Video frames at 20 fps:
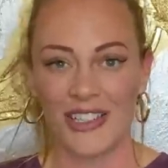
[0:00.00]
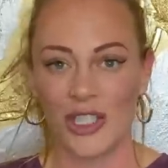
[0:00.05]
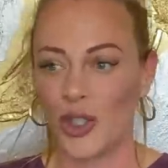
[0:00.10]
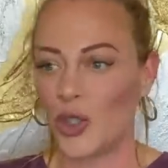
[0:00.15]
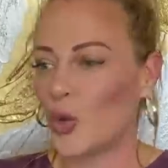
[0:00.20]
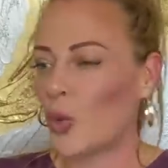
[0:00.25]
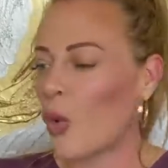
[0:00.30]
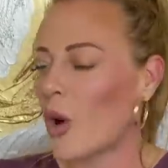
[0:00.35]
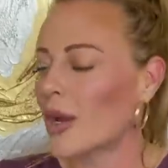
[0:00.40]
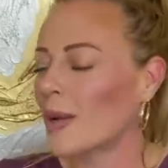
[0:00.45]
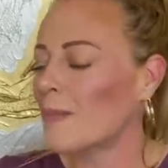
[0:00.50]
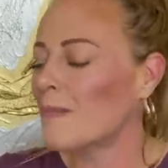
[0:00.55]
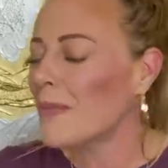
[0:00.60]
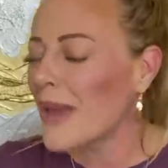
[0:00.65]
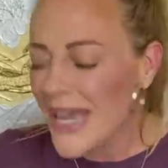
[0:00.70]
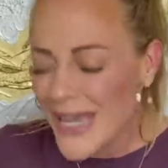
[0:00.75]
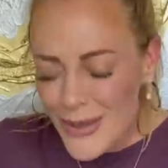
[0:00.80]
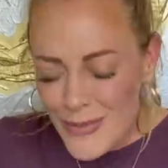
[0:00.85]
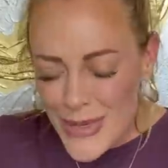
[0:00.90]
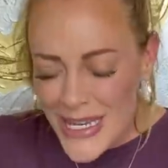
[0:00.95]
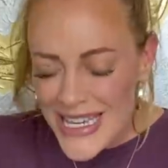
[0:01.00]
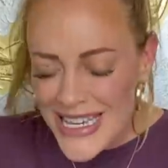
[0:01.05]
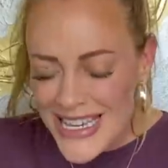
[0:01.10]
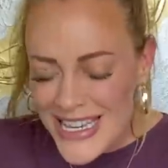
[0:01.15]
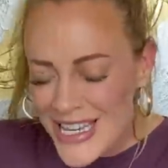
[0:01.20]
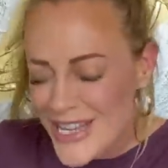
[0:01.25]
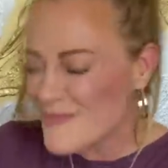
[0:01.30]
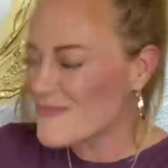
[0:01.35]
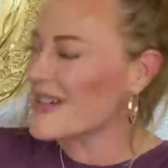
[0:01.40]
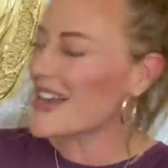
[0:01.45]
You want a
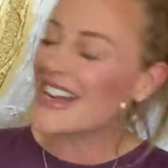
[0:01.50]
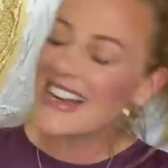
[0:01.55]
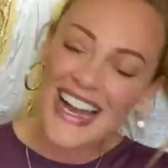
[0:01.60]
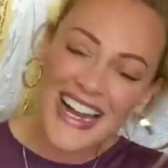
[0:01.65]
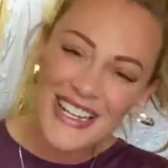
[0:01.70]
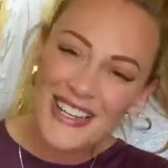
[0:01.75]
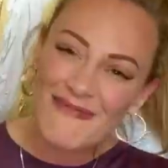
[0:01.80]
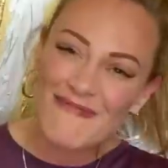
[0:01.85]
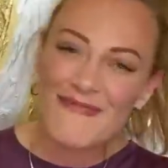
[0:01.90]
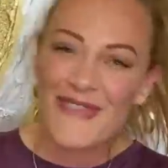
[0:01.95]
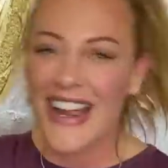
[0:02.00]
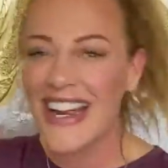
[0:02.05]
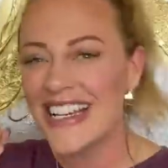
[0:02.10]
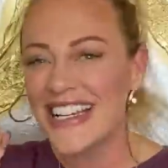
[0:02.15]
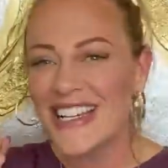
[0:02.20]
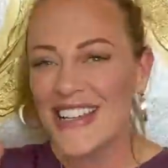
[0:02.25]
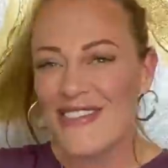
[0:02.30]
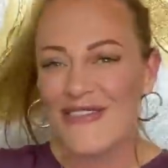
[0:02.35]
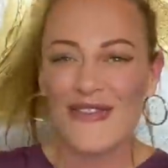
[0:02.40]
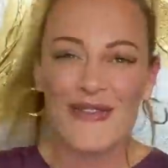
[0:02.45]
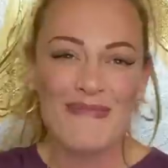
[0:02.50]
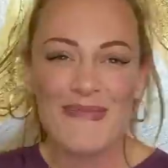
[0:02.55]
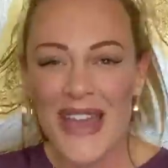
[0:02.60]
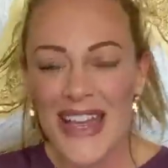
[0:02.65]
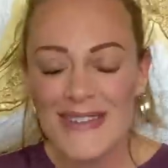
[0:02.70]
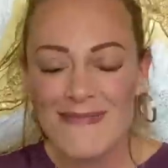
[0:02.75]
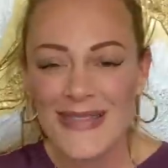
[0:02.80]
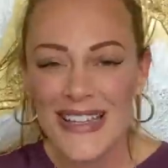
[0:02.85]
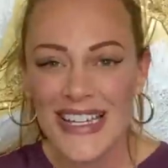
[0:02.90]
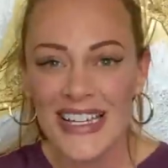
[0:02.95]
baby. Oh my God, you're pregnant. You have a
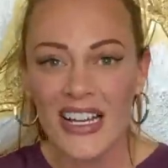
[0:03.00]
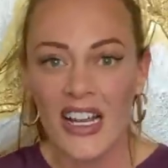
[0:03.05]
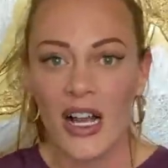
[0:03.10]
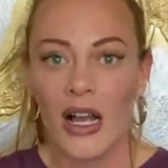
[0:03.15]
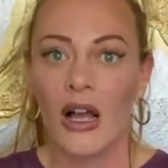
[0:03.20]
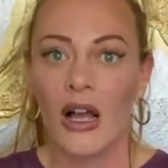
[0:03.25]
baby.